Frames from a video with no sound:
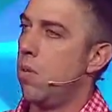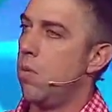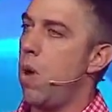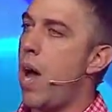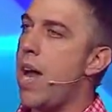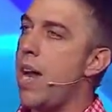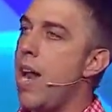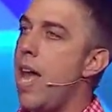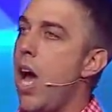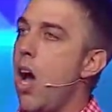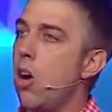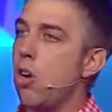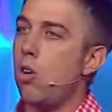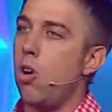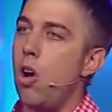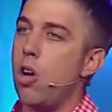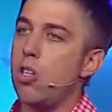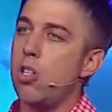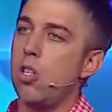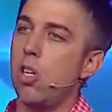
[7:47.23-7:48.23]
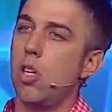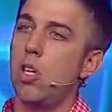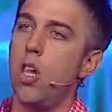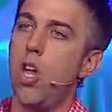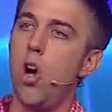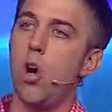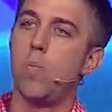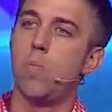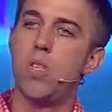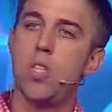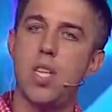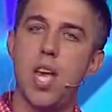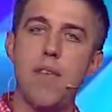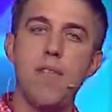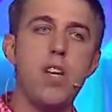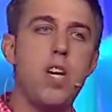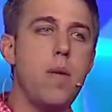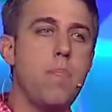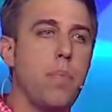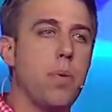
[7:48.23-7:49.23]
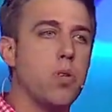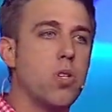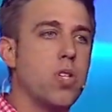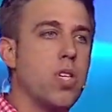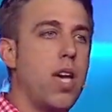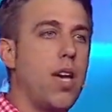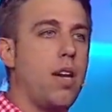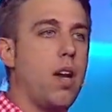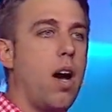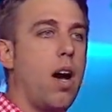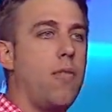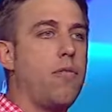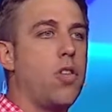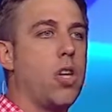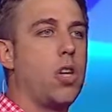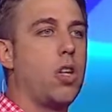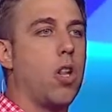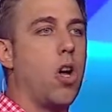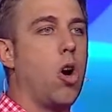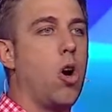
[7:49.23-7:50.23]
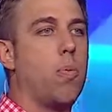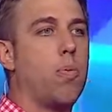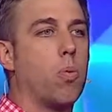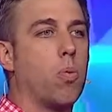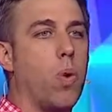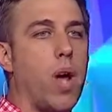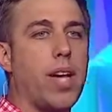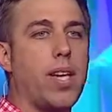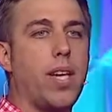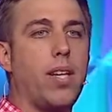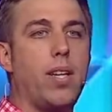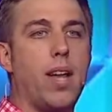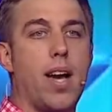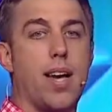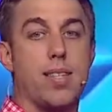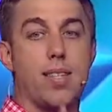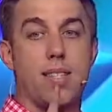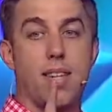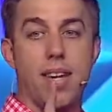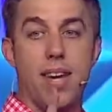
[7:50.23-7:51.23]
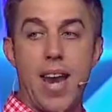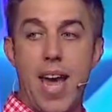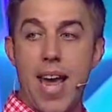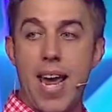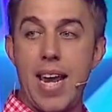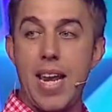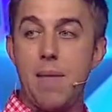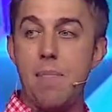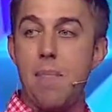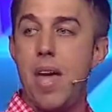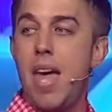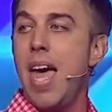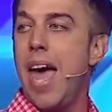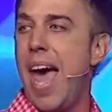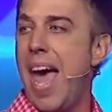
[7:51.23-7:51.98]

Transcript: Right now, across the globe, 70% of the globe recognize the name